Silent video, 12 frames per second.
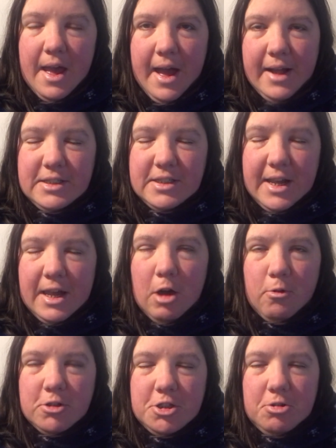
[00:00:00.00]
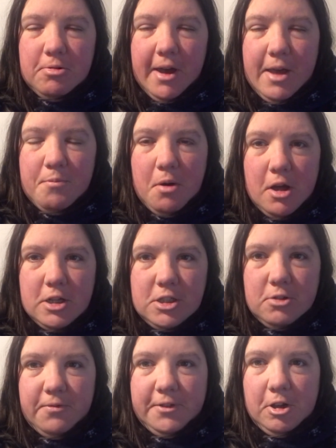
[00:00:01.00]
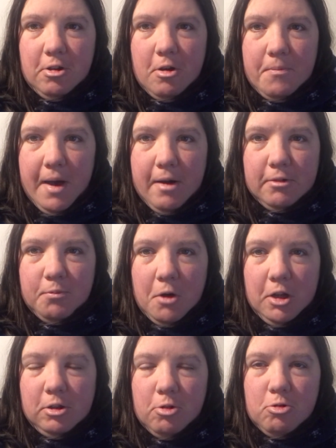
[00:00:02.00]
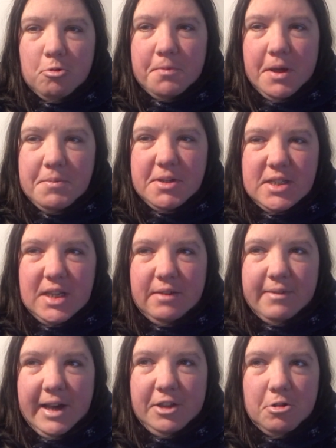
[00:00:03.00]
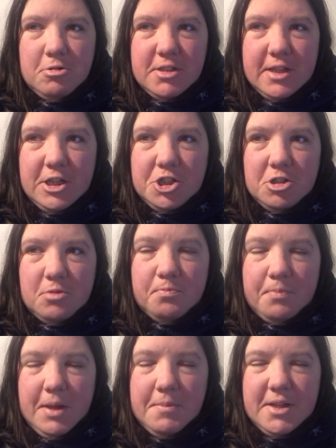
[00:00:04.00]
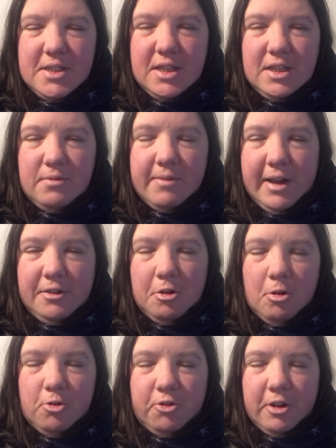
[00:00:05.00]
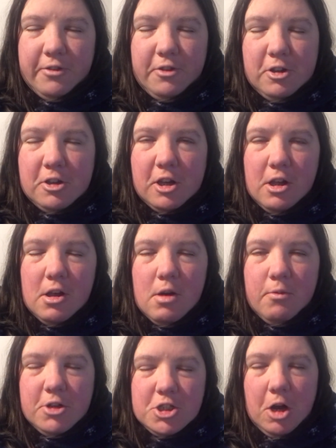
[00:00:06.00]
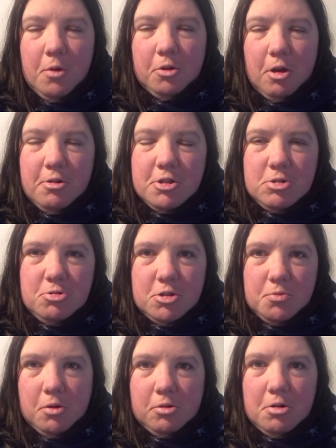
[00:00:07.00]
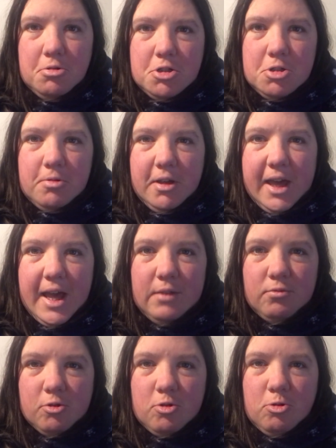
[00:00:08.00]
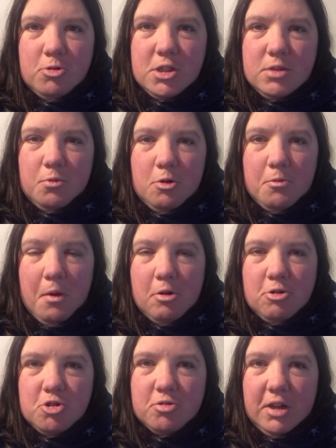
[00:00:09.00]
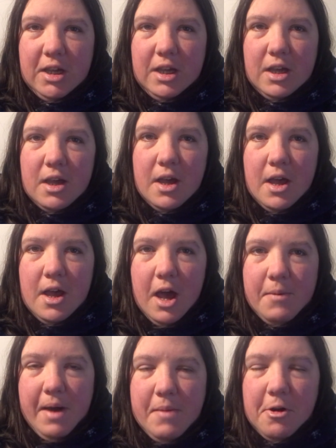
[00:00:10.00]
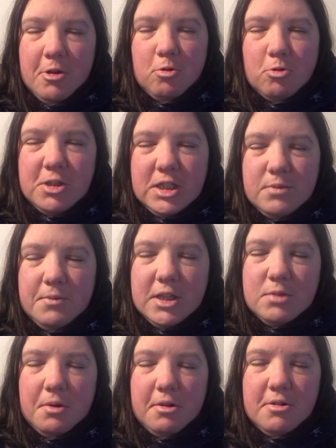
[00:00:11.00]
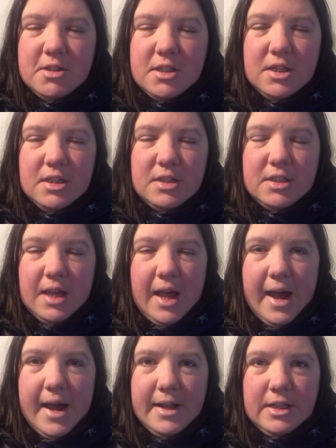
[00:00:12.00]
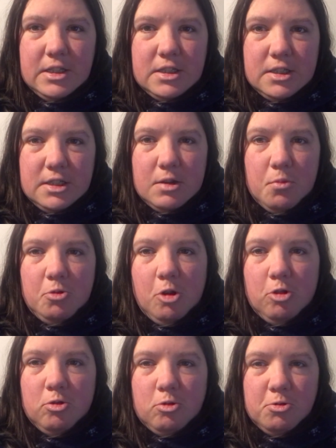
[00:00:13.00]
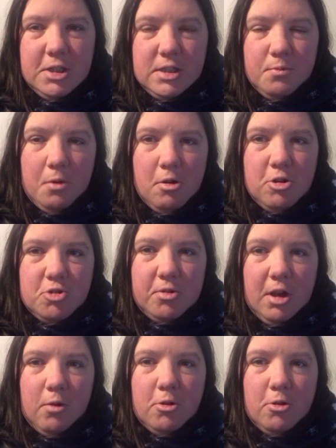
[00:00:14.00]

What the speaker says: And today I want to do a personal video about my local BBC radio station, BBC Radio Suffolk, which I'm going to tomorrow to again record some more poetry about my autism experiences and some non-autism poetry.